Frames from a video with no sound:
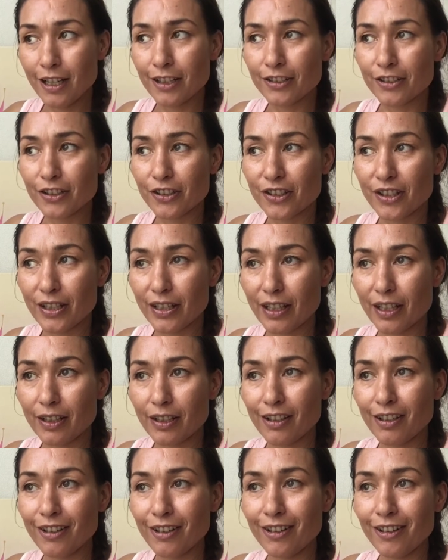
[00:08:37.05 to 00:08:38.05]
to see,
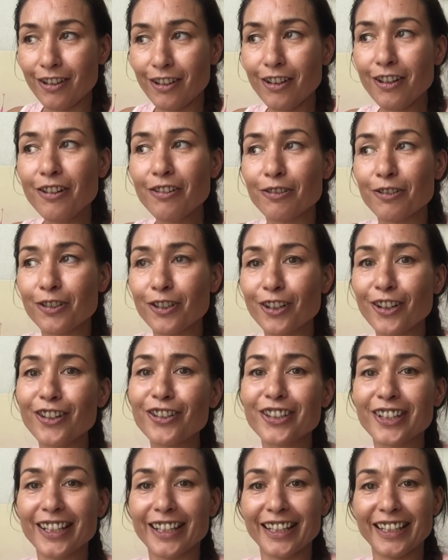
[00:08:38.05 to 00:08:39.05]
oh,
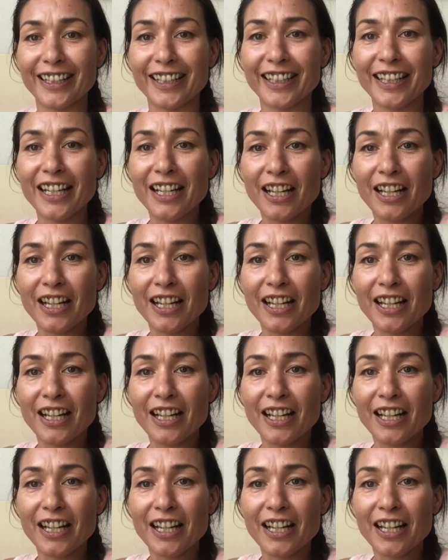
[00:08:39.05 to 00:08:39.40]
okay.